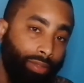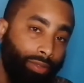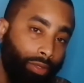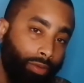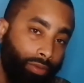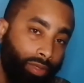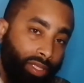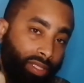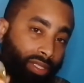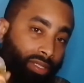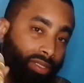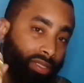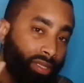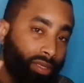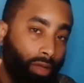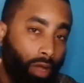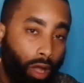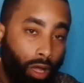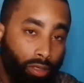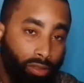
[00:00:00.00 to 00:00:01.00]
So this is
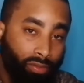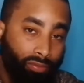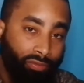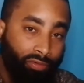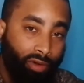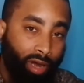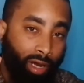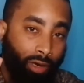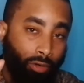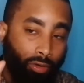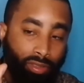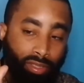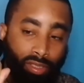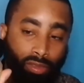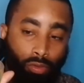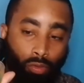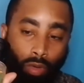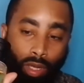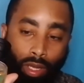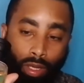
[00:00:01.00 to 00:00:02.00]
an awesome fragrance
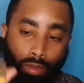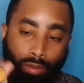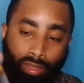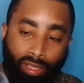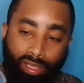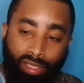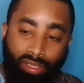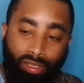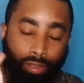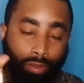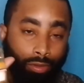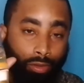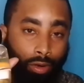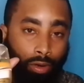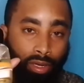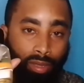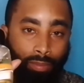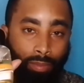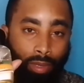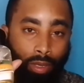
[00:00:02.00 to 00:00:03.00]
as well. This is a
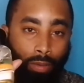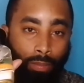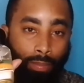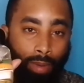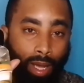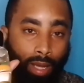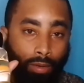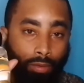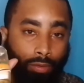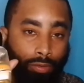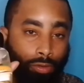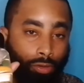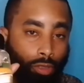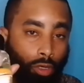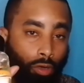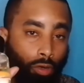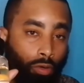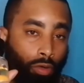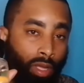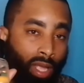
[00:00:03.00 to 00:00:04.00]
30 ml bottle.
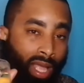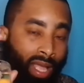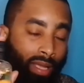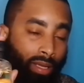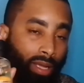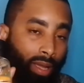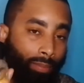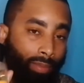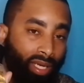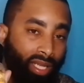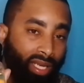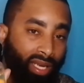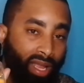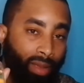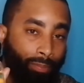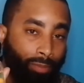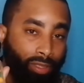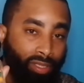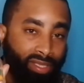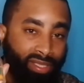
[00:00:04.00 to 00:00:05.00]
So coming in
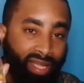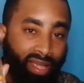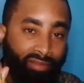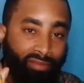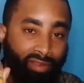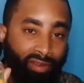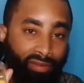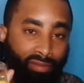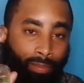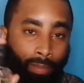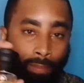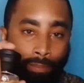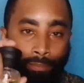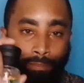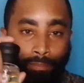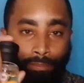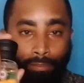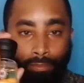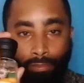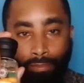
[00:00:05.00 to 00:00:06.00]
number
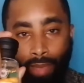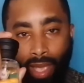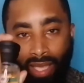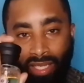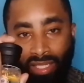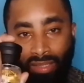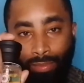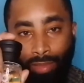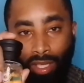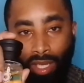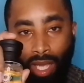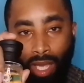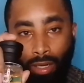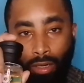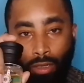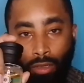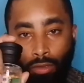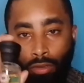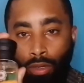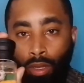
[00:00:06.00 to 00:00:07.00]
7, Masque
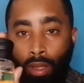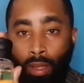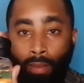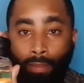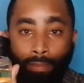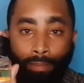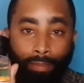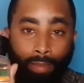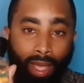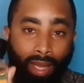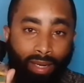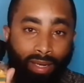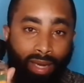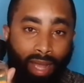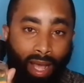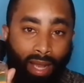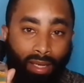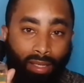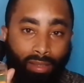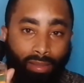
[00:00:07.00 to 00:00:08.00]
Milano,
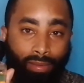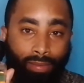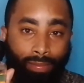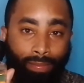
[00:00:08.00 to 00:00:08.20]
Mandala.